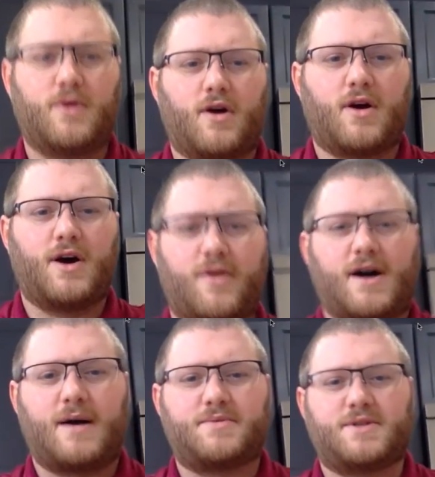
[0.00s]
our other
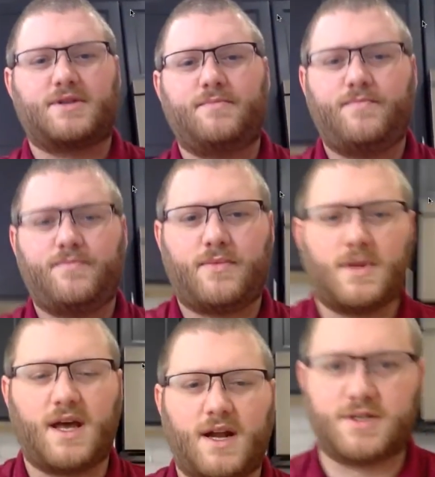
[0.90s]
option,
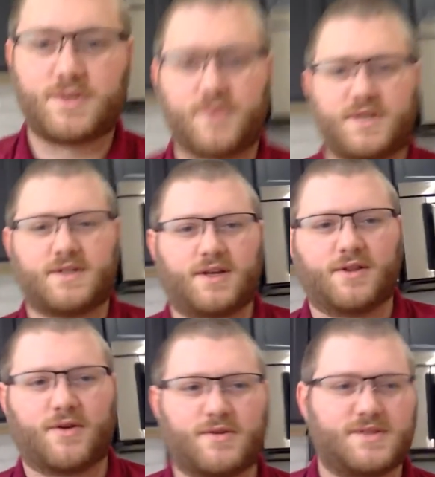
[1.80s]
and I just recently
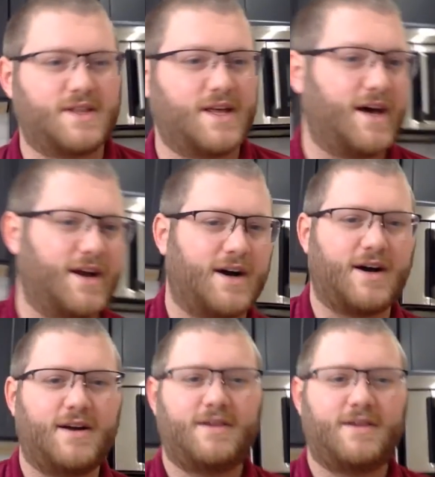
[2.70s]
learned that